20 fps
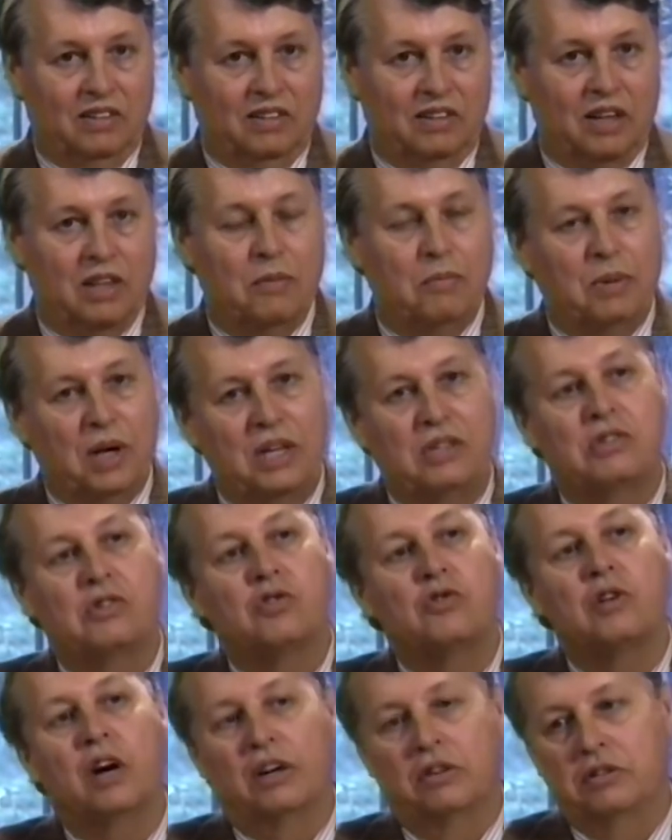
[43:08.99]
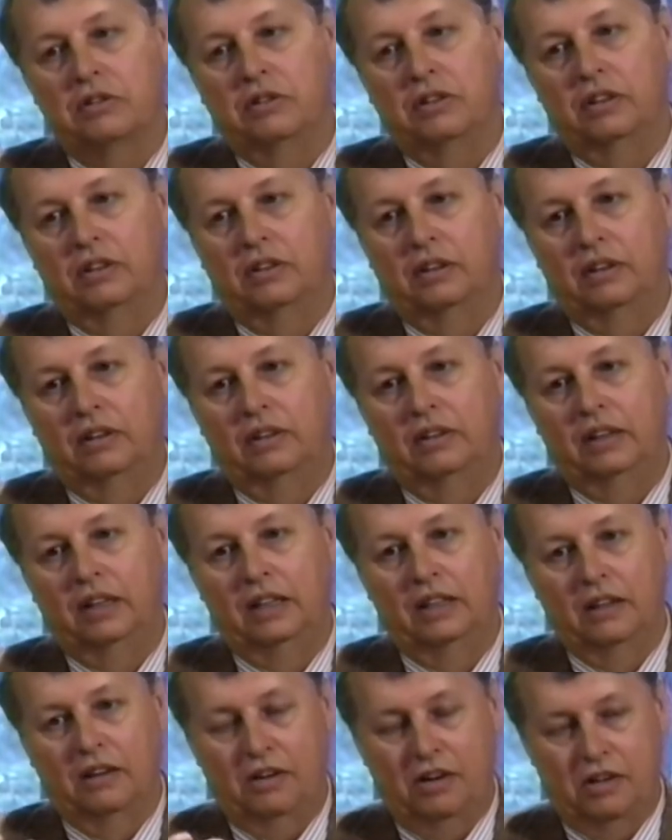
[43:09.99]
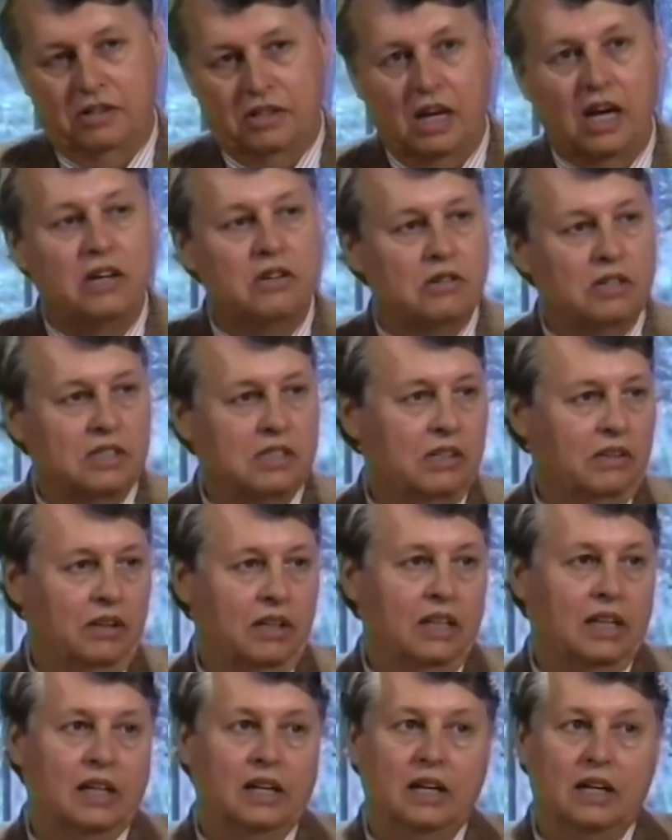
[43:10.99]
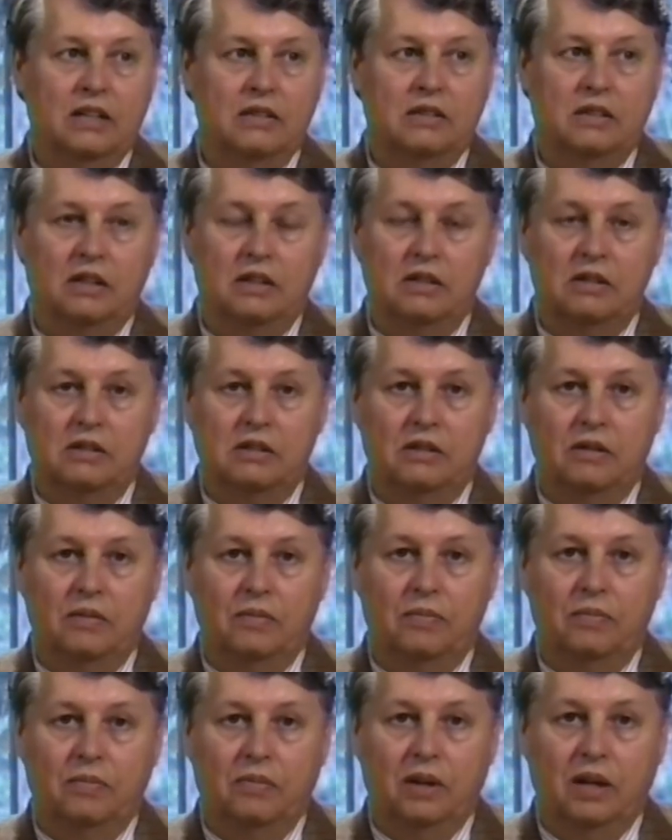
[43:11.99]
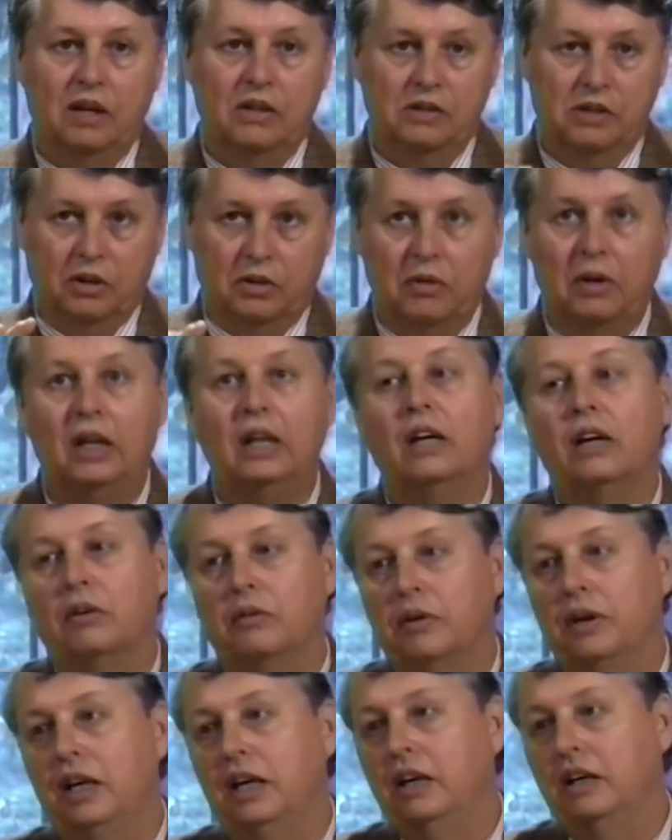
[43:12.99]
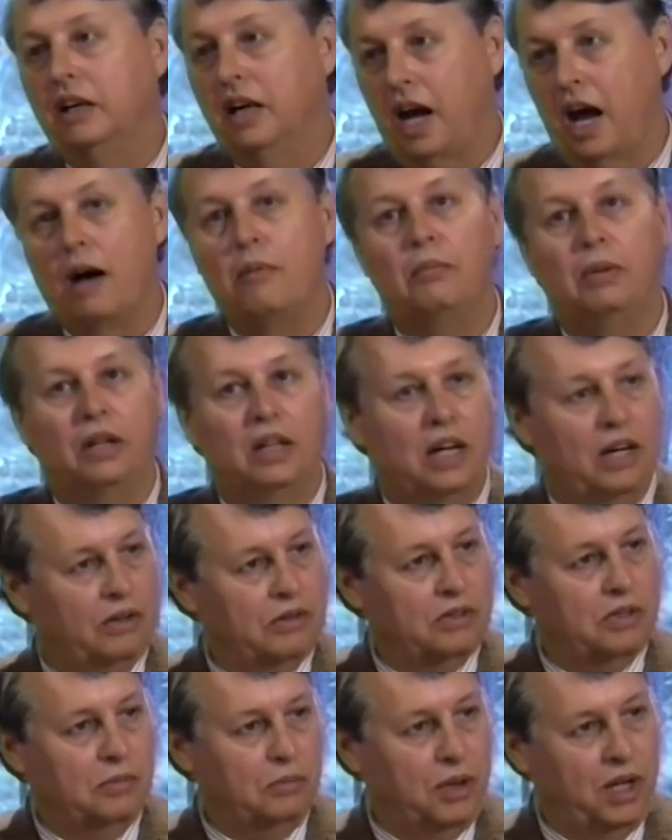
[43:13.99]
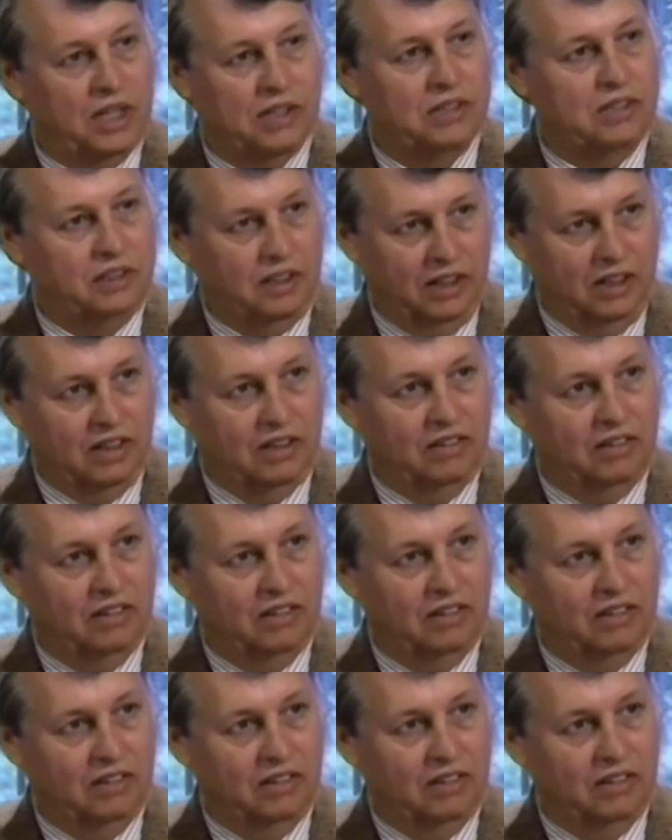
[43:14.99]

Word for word: Now the best structure in the Los Angeles area that has this is the Green and Green Gamble House in Pasadena.